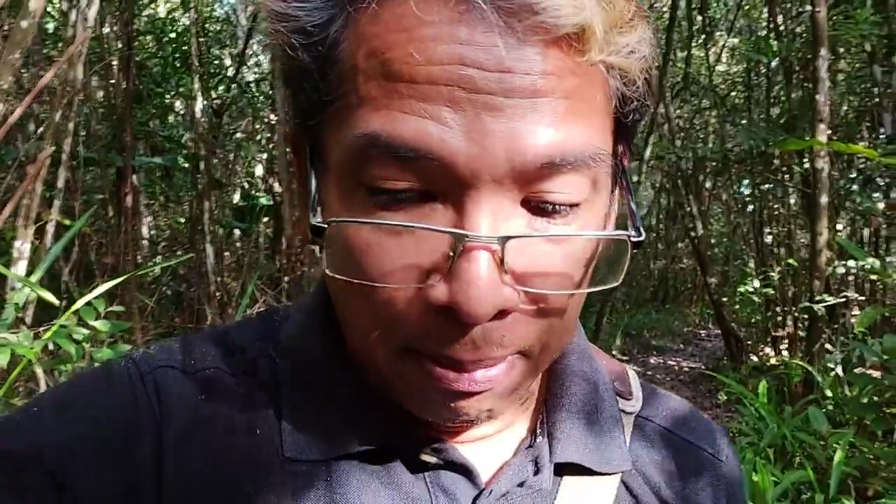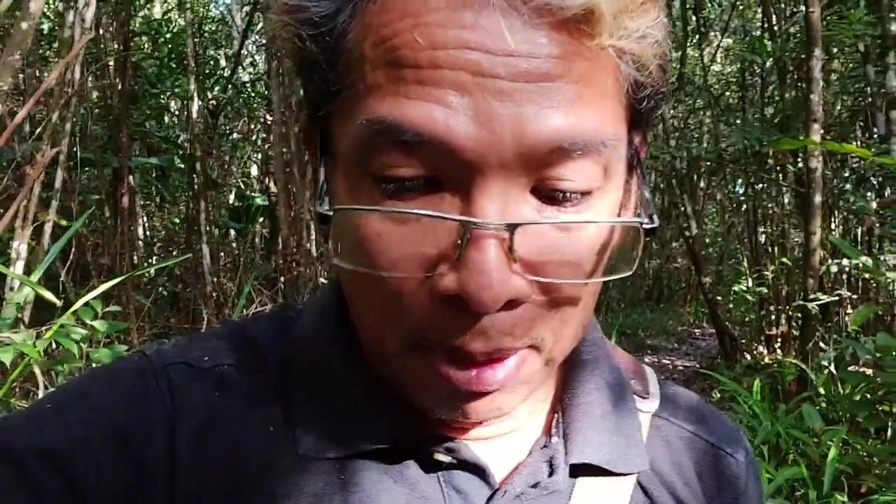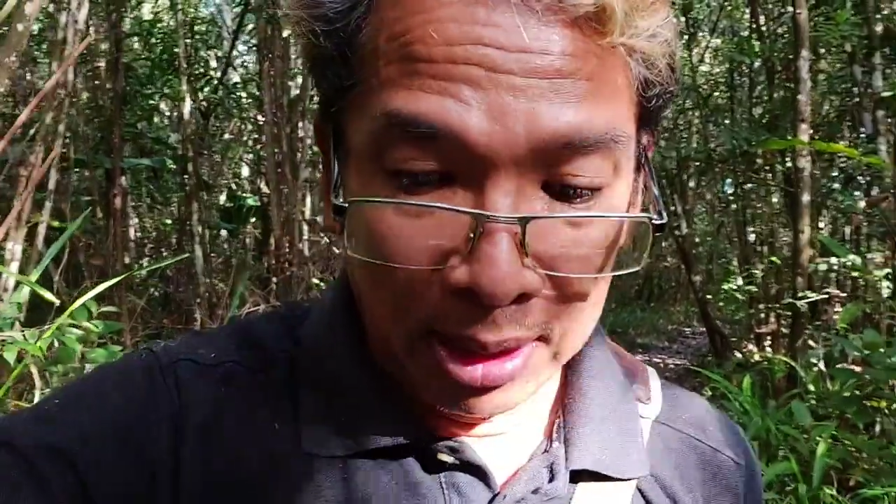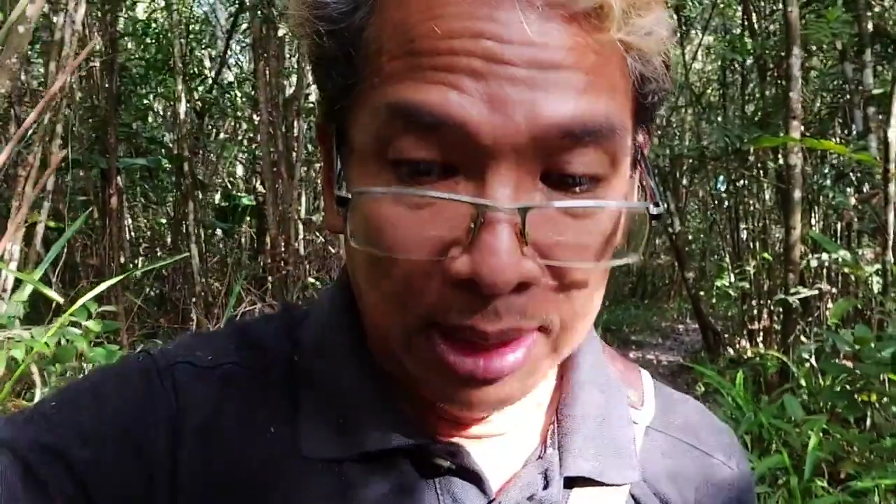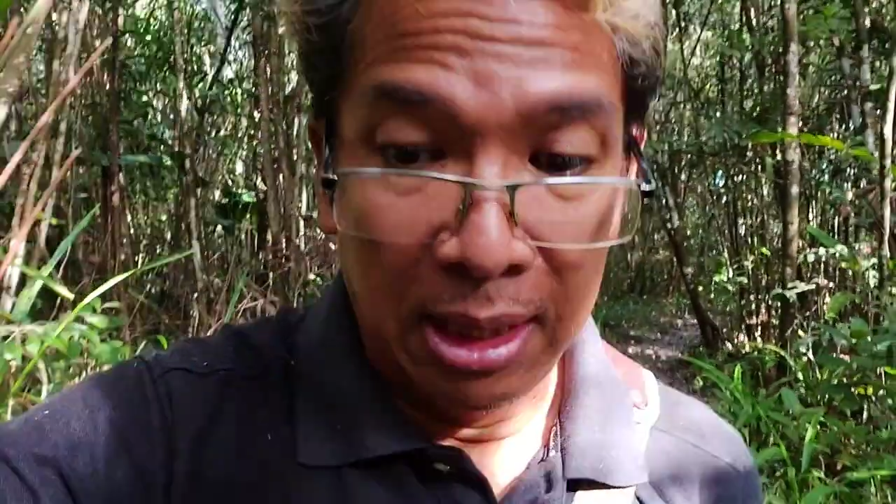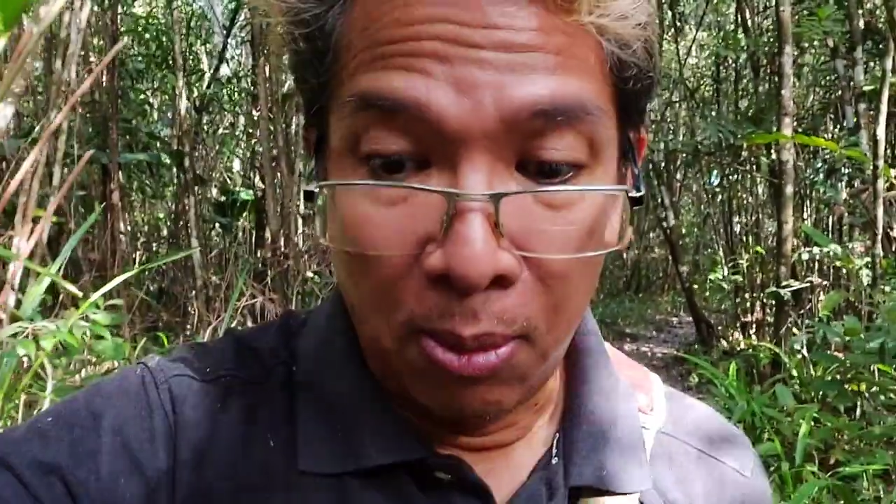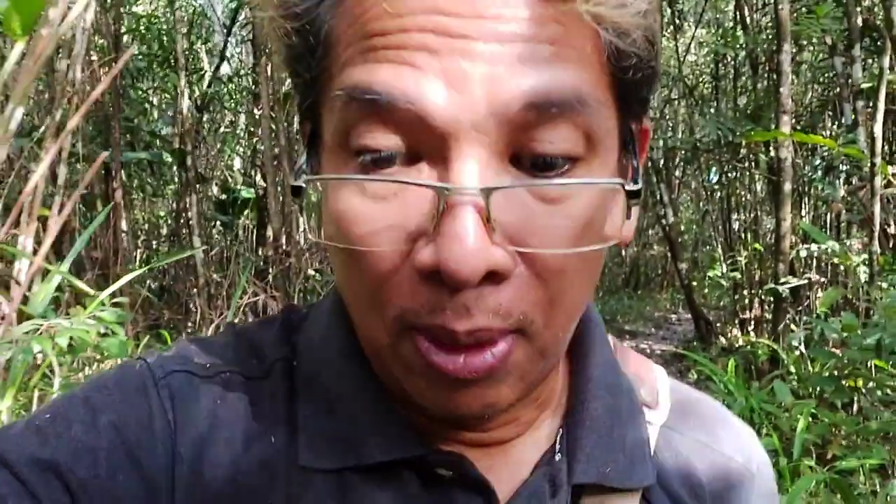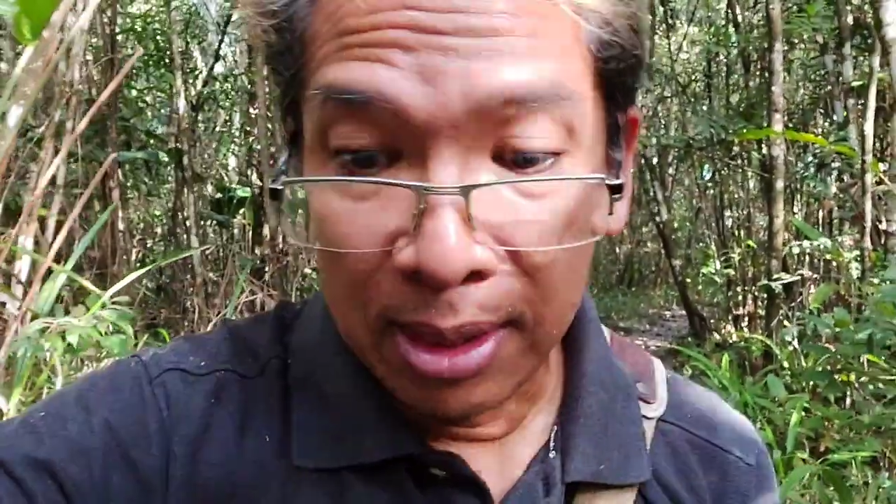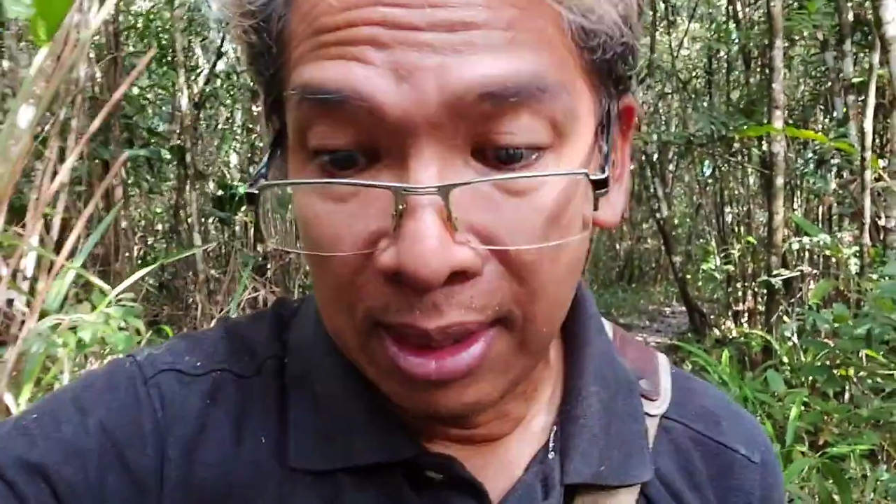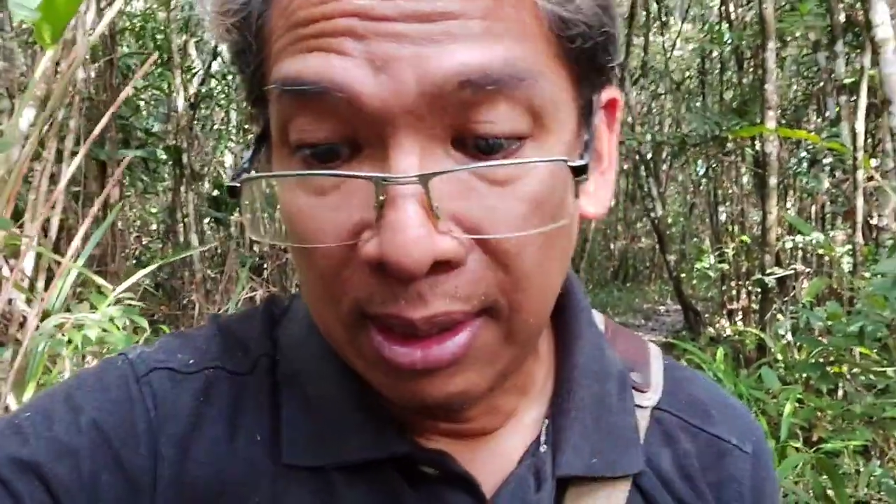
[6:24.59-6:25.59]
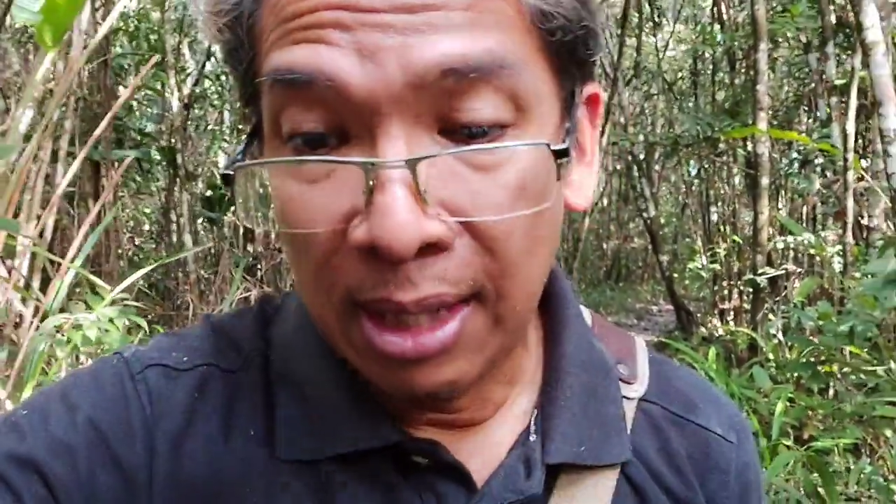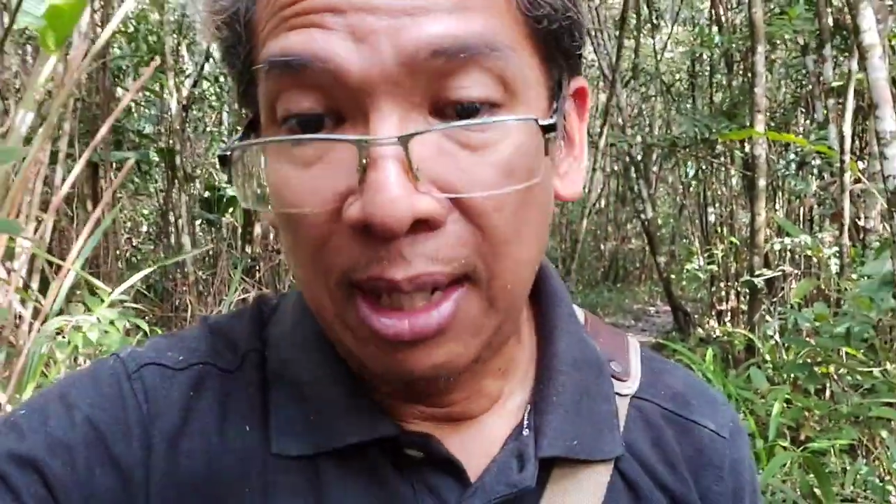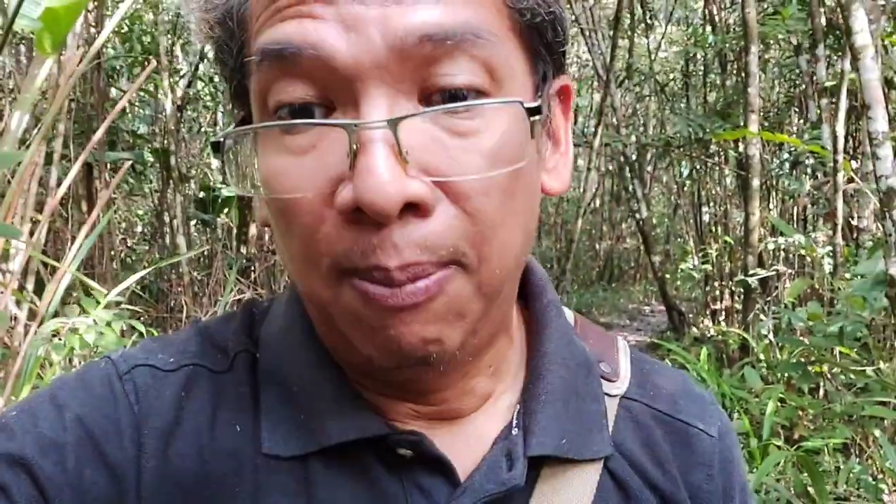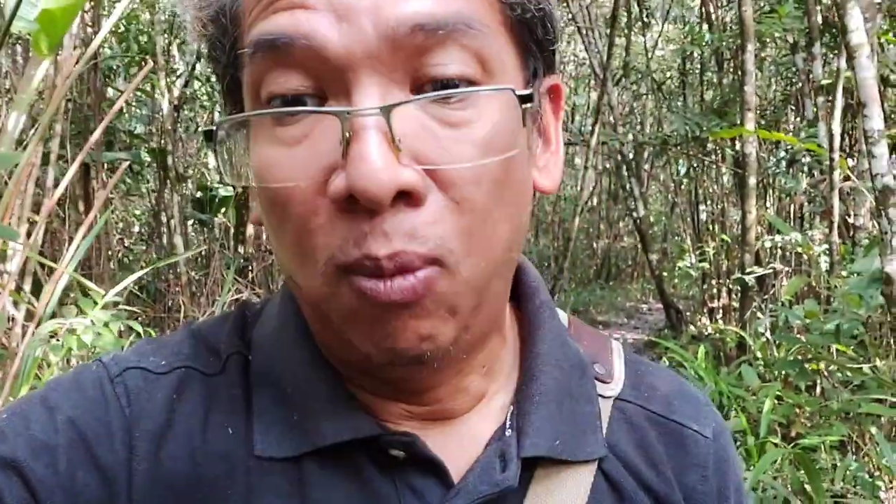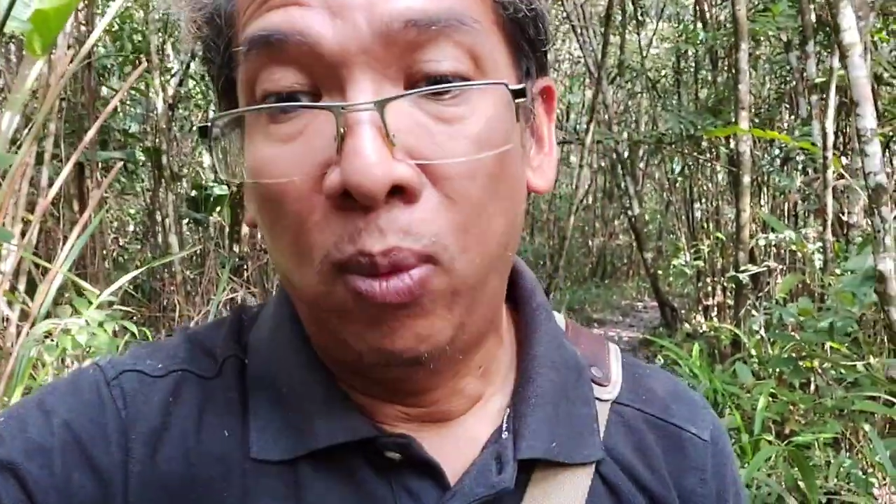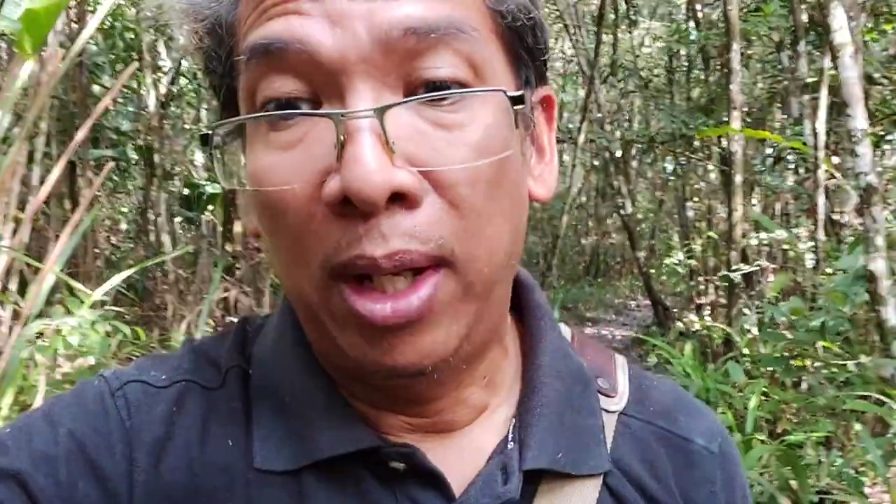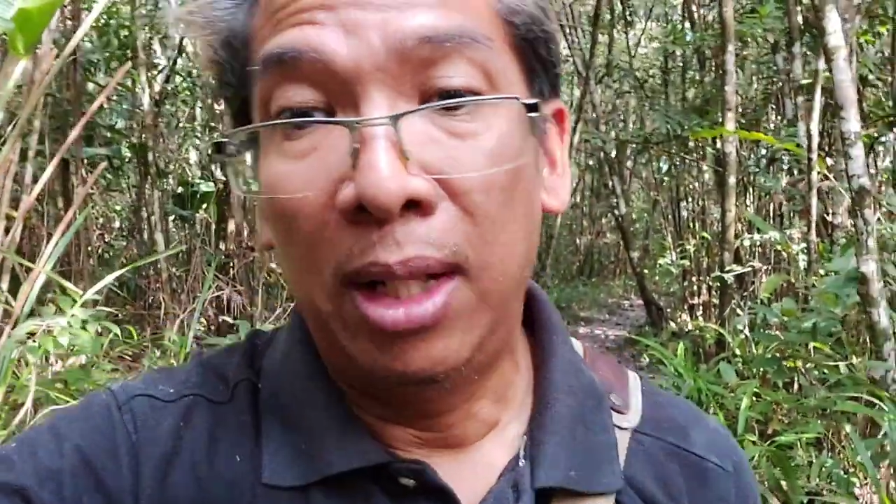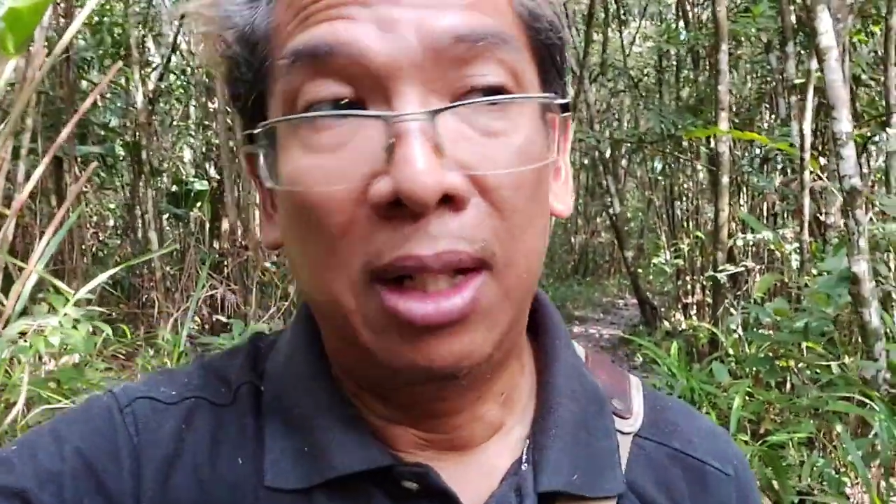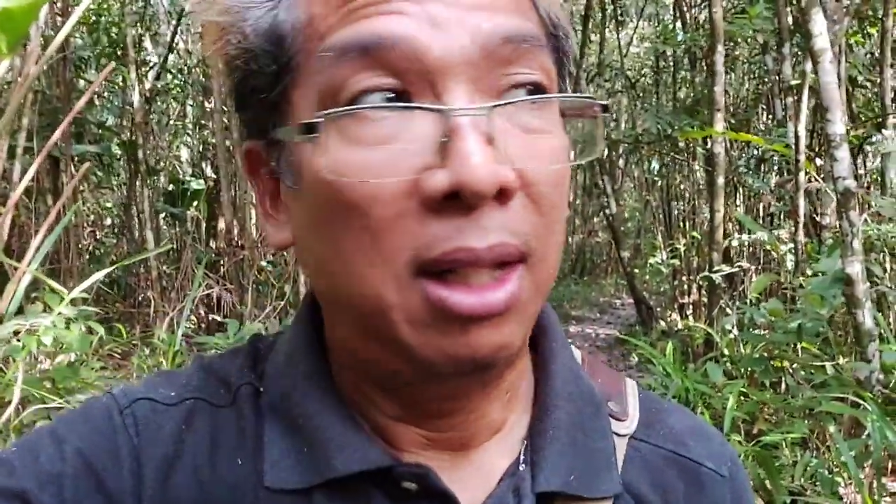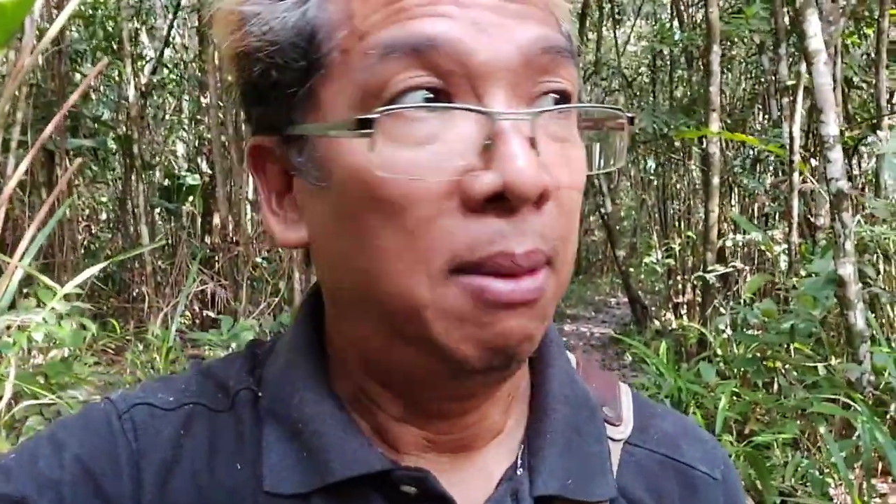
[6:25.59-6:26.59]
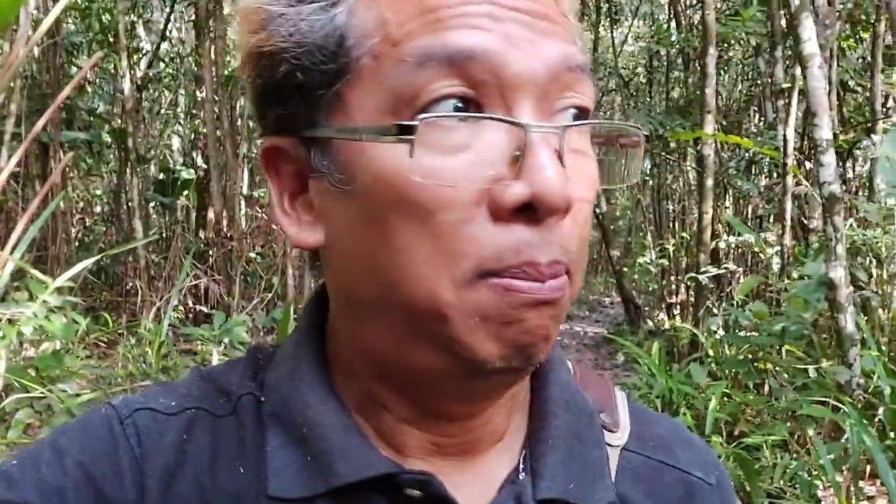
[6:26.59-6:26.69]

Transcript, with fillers: but there was a time when